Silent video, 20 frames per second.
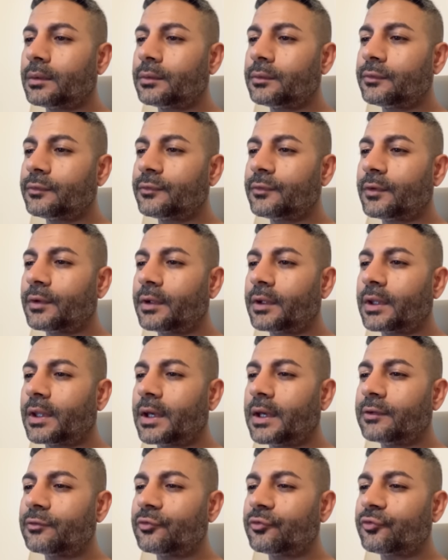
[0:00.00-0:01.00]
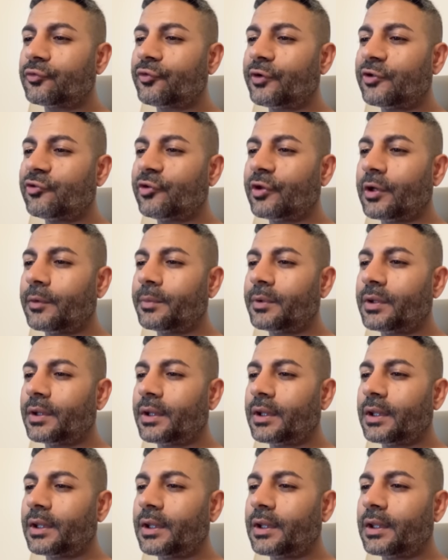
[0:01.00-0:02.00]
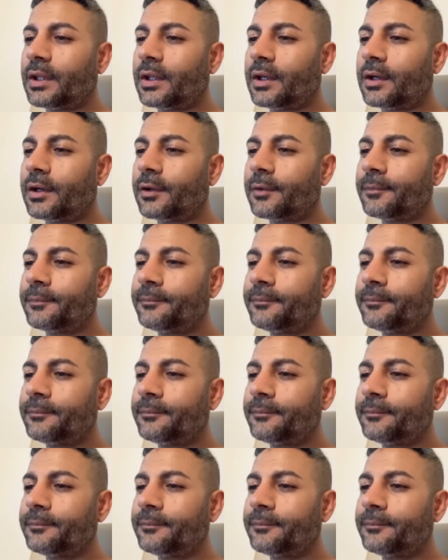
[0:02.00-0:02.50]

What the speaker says: So again, just stretching open the ear.